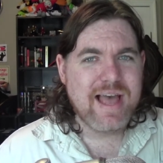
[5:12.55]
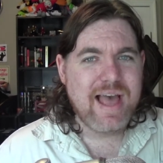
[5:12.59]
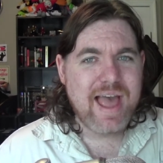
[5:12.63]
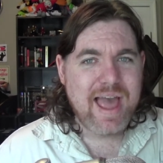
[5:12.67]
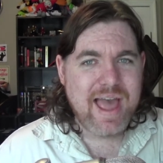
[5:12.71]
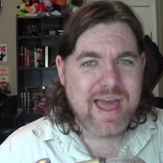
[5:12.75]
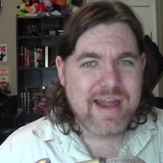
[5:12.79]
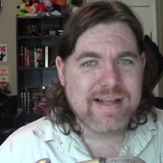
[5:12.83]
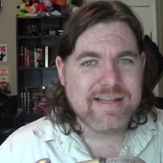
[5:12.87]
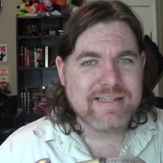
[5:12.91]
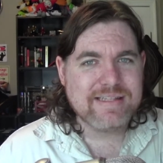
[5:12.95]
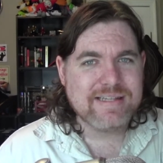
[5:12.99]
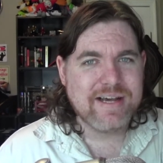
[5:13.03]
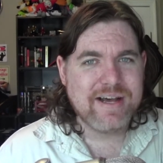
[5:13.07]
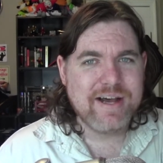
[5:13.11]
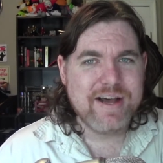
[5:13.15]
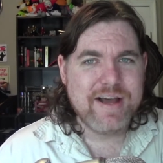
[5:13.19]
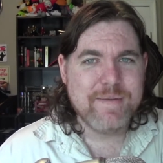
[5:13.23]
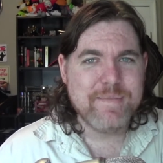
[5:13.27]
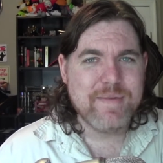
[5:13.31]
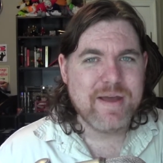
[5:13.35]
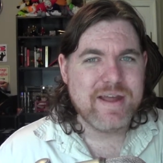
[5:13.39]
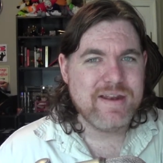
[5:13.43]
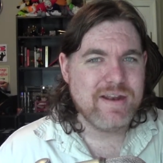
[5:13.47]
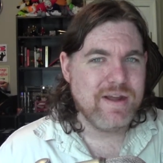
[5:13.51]
ahead of
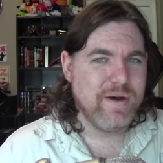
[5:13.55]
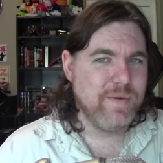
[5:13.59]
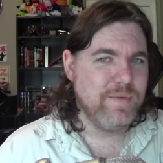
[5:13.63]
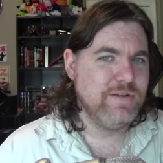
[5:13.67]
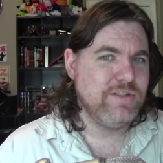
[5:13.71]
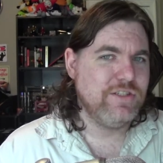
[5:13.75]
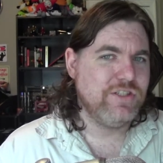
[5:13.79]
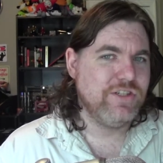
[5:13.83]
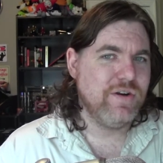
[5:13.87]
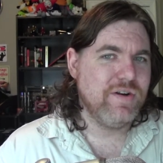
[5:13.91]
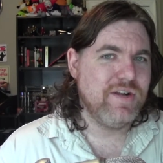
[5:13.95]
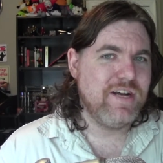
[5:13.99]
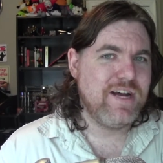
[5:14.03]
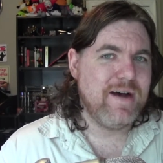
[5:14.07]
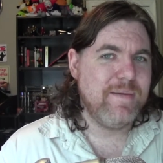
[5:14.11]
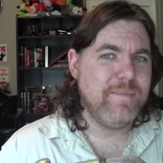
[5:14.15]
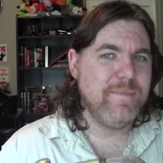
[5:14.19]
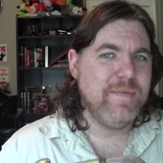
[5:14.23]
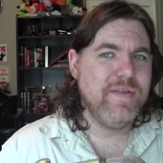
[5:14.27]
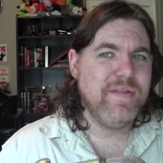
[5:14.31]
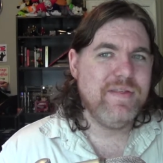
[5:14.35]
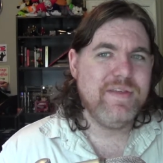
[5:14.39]
time and no one showed up,